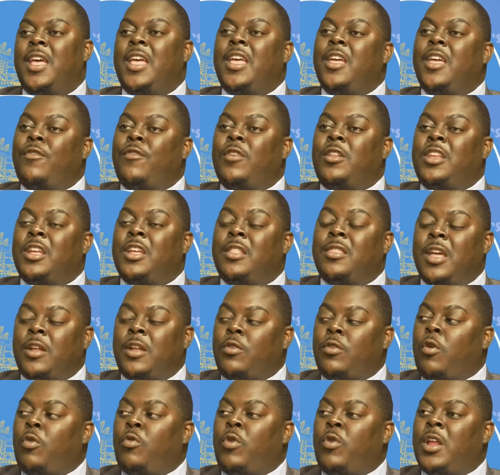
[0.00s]
If you did that
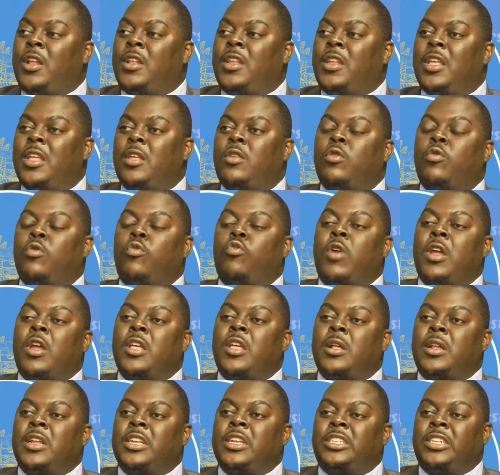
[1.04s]
already, you
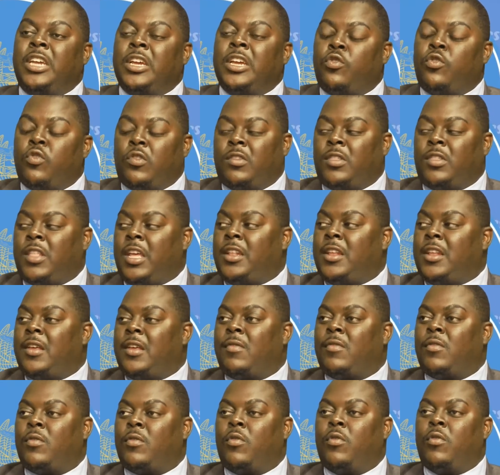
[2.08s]
regularly check your
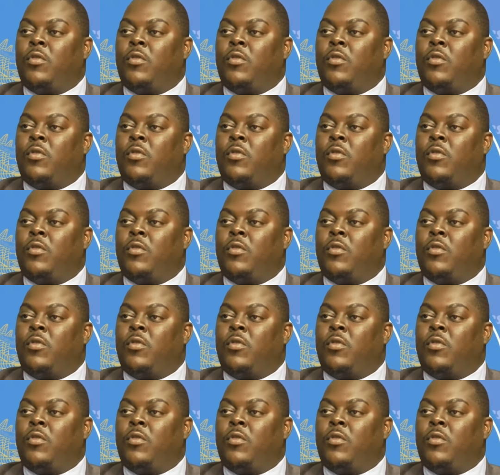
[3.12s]
status